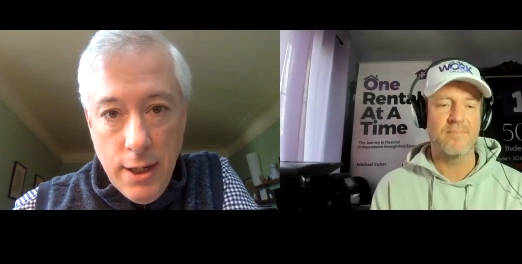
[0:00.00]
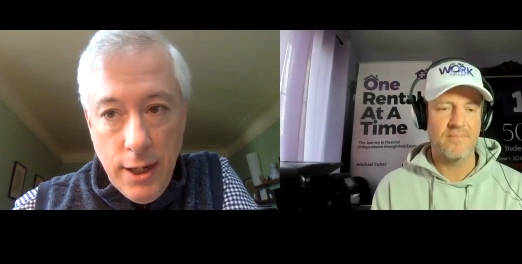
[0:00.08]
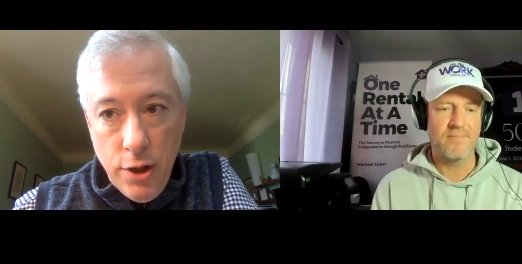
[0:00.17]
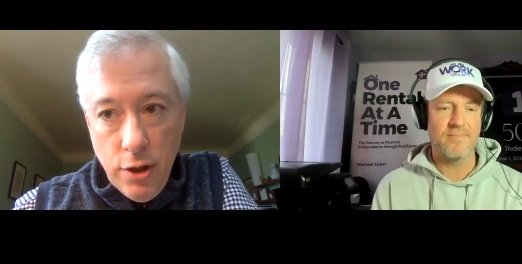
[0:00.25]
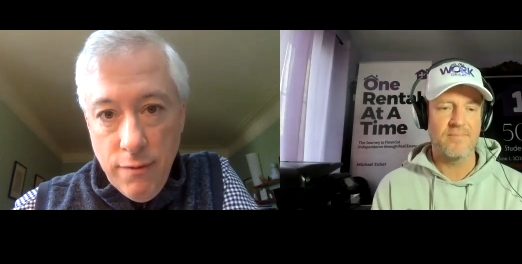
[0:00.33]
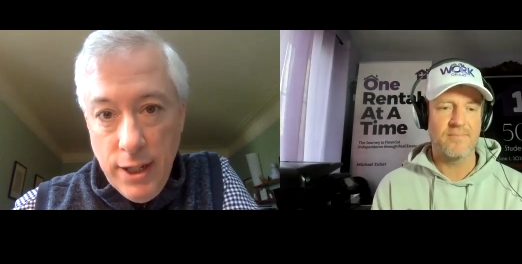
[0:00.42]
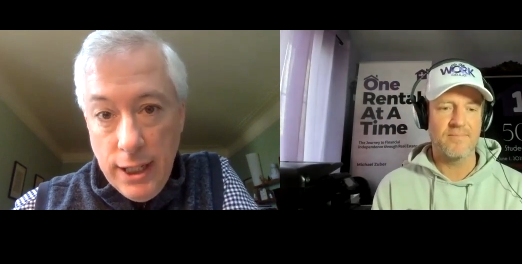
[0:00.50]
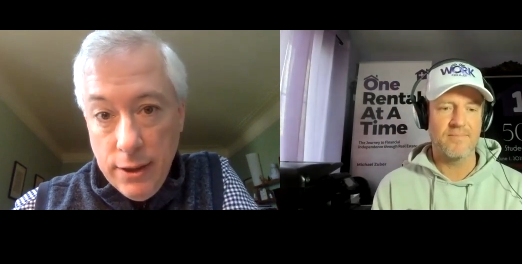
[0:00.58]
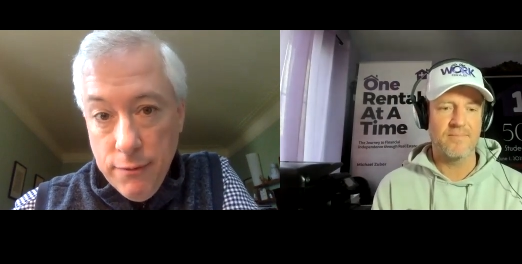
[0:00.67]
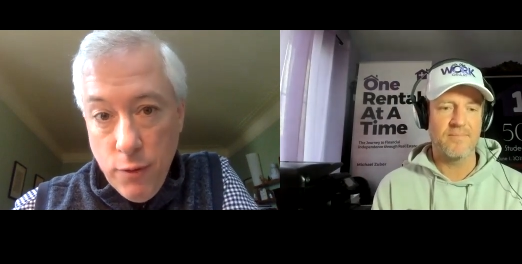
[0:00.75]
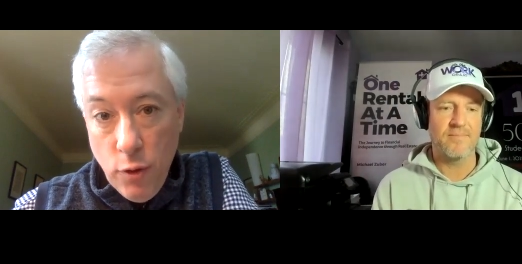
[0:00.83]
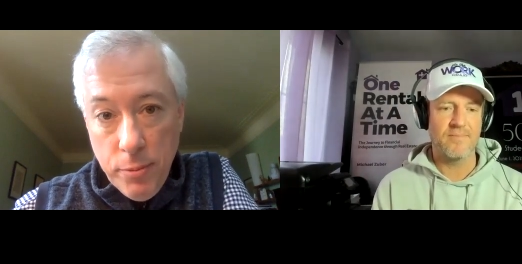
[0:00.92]
Speaker 1: and you can fill out the
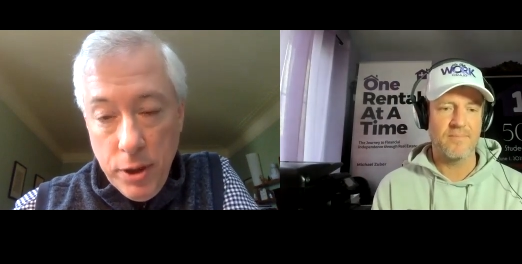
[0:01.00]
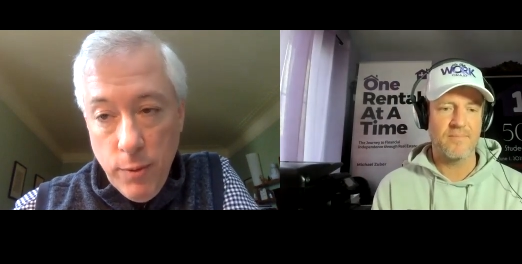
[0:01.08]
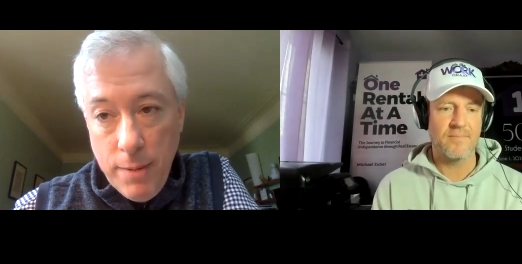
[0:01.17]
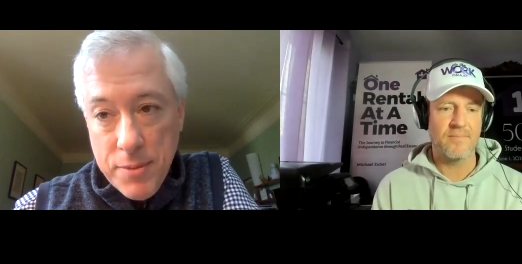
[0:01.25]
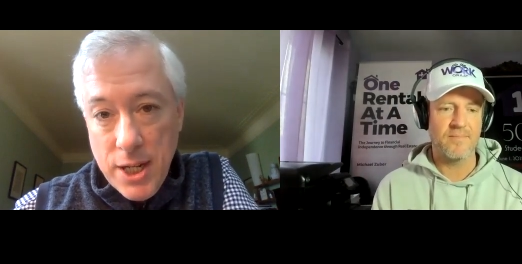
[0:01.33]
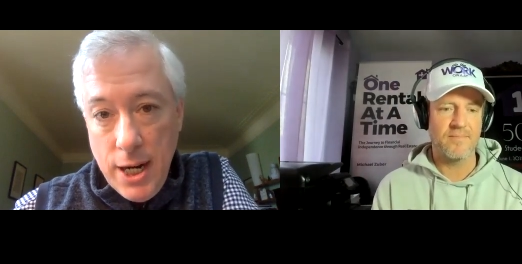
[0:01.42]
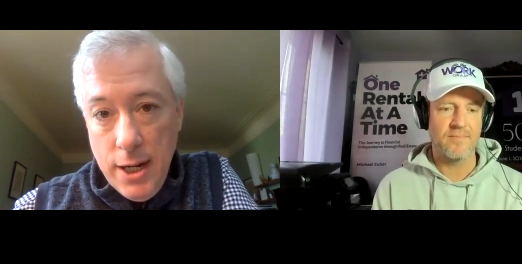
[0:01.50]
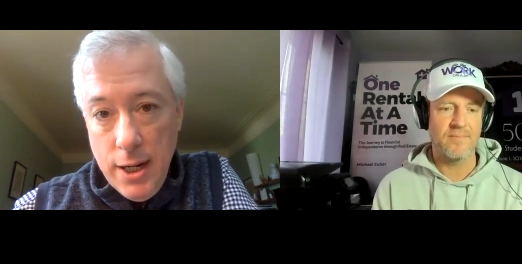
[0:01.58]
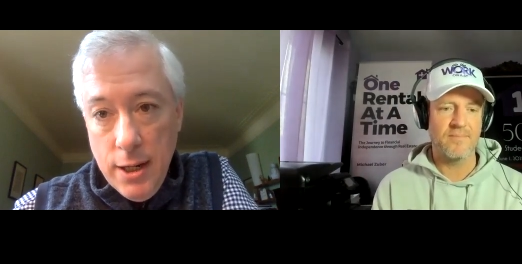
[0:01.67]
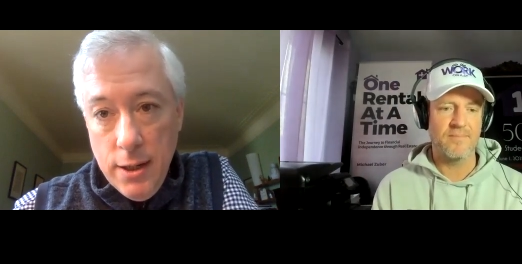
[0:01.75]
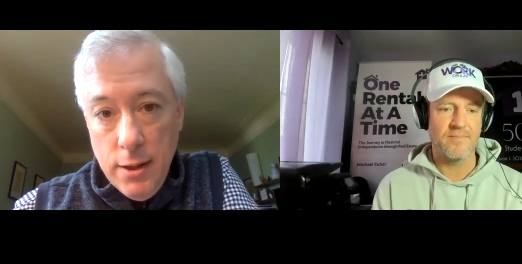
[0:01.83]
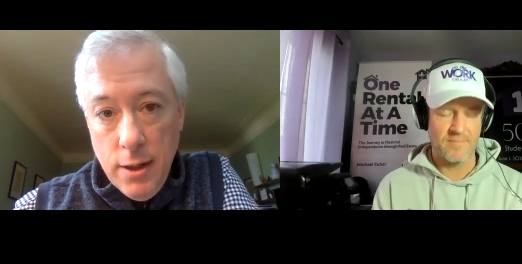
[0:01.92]
form on the website,
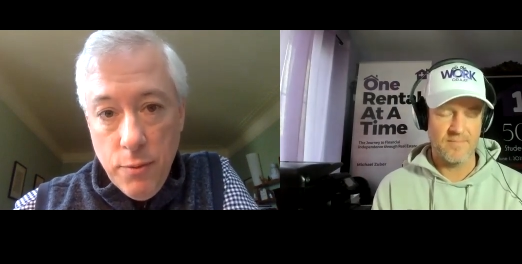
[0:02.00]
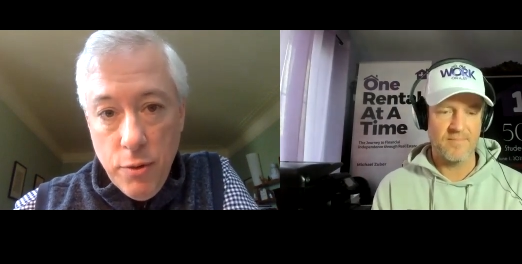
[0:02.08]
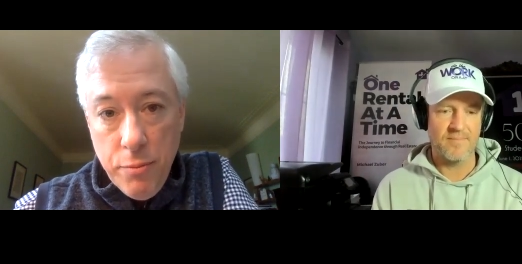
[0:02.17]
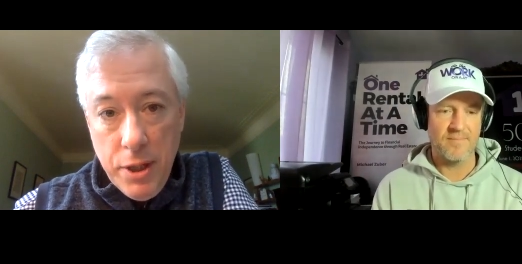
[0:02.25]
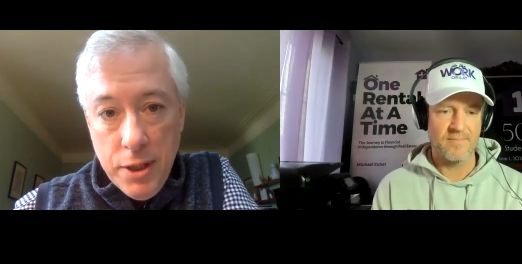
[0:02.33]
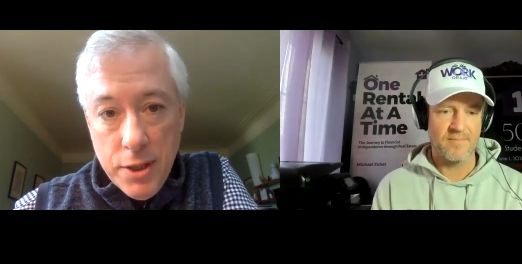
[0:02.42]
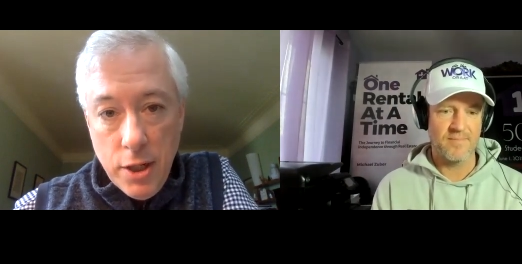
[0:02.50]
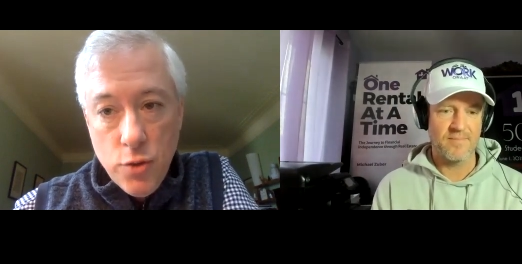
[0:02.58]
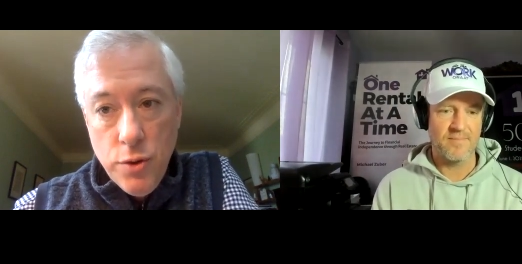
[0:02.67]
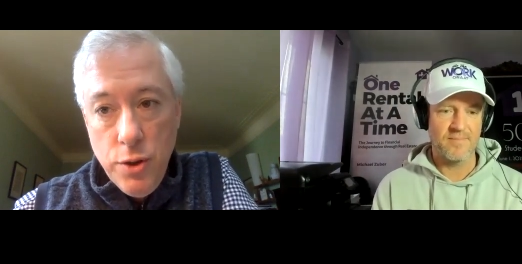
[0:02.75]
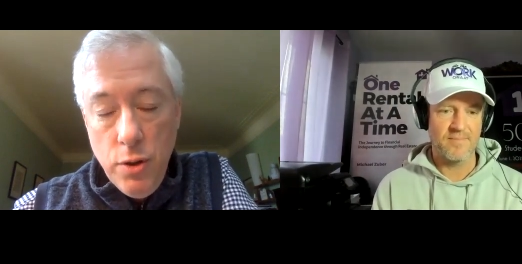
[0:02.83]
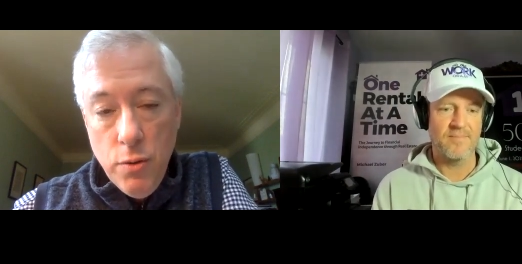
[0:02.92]
and we'll be in touch
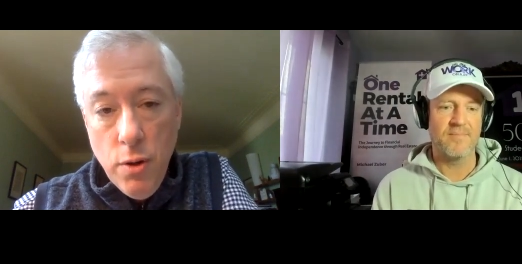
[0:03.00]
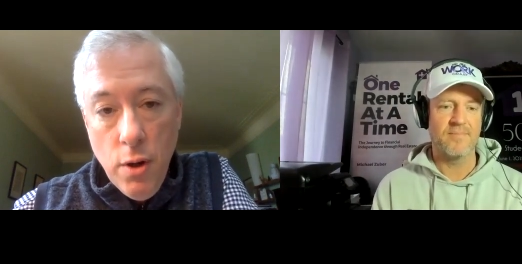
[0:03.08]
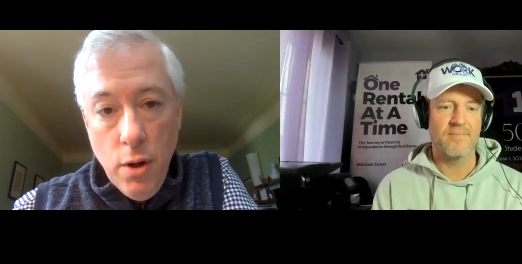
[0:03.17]
with you.